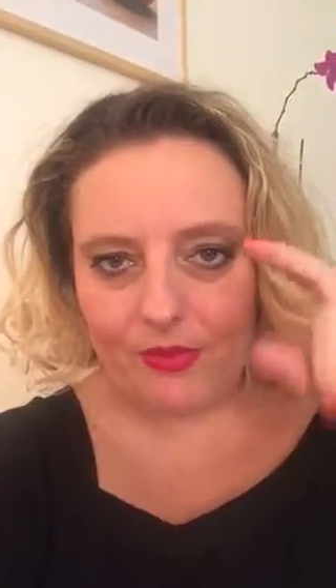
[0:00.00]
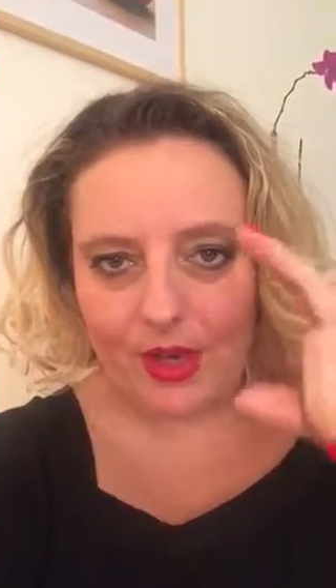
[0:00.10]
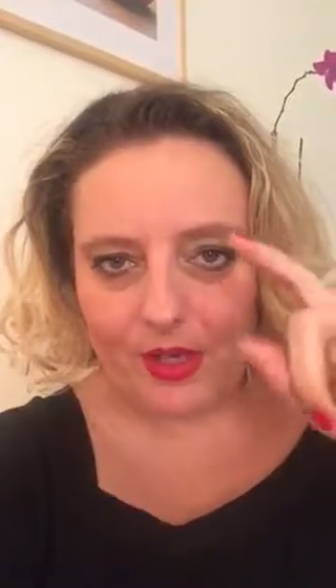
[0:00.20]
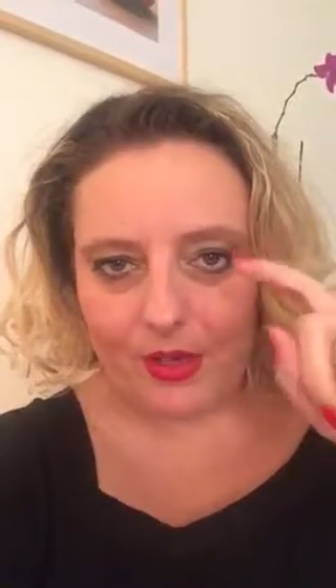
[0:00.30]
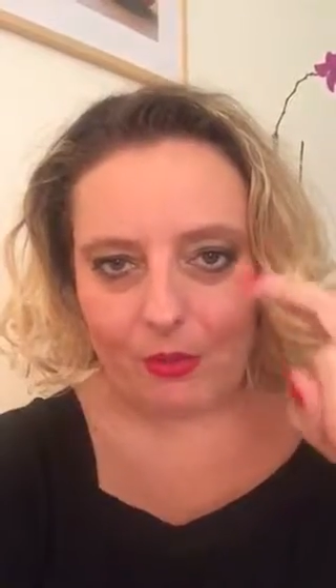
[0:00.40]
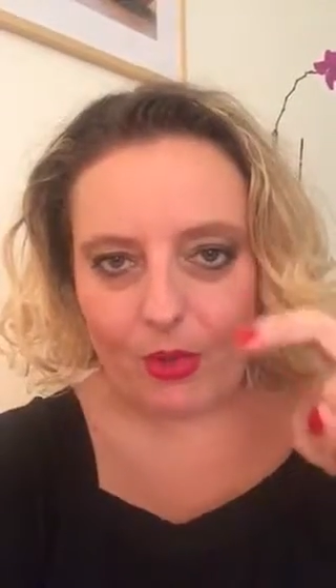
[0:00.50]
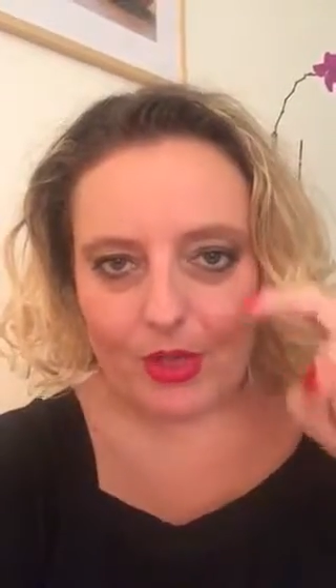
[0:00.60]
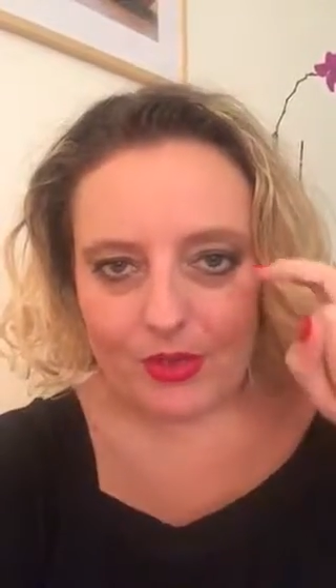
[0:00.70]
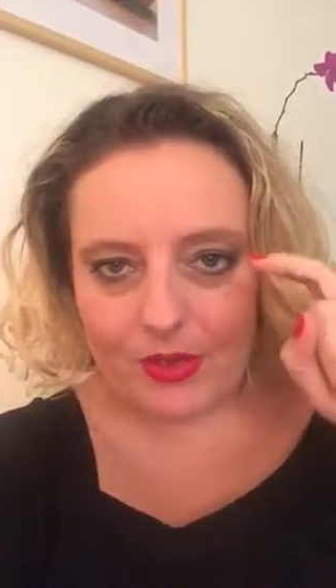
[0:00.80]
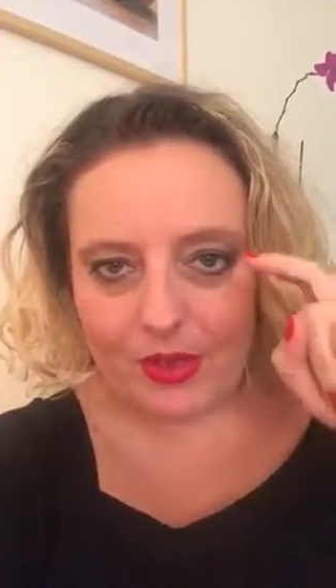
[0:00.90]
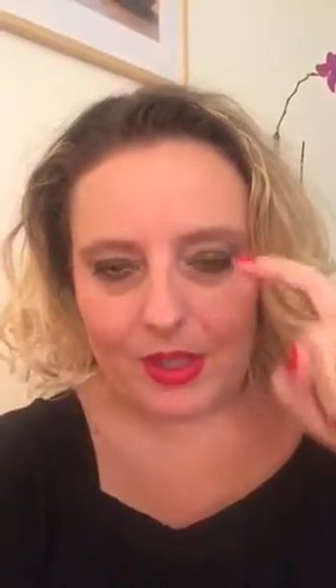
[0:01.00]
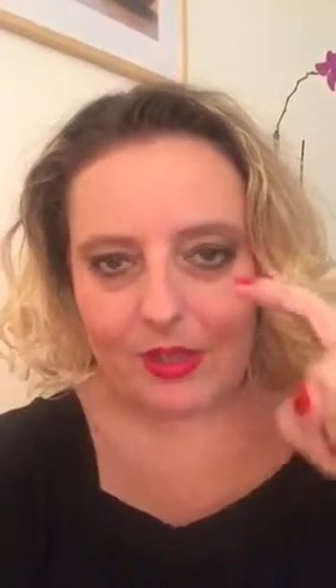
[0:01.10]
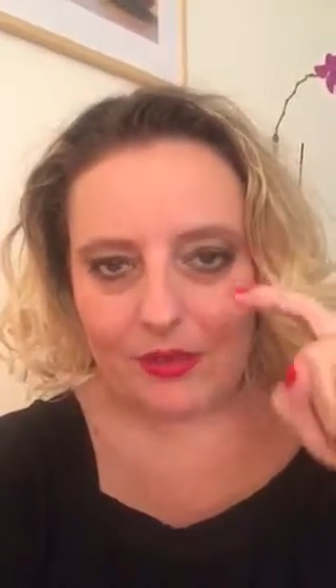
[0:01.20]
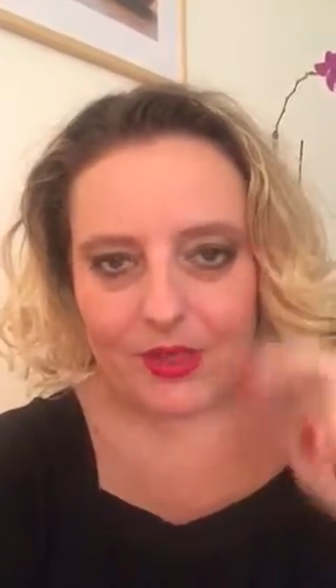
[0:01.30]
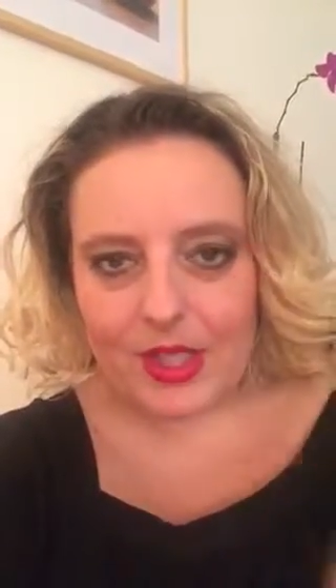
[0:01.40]
finding what's the
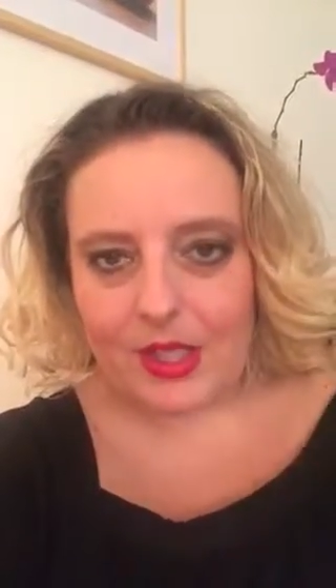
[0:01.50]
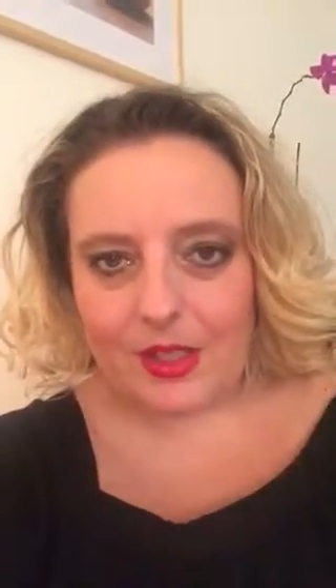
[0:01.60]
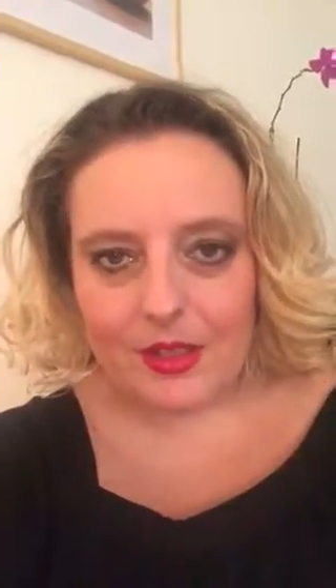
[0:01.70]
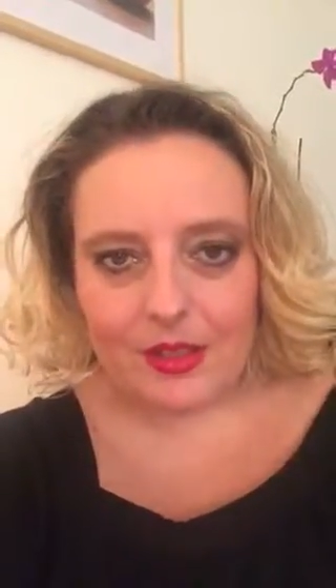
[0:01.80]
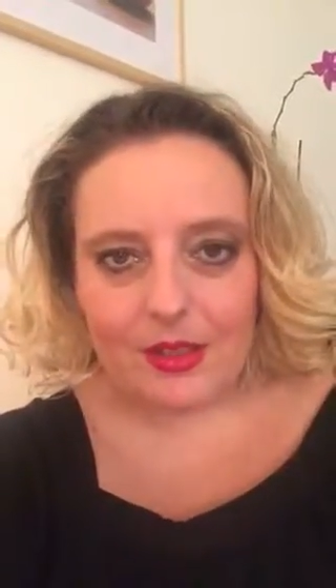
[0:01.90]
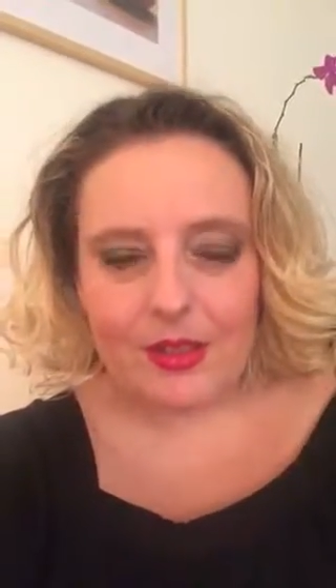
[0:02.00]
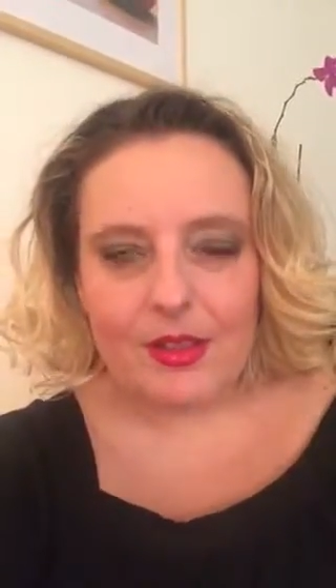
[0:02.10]
gift in it.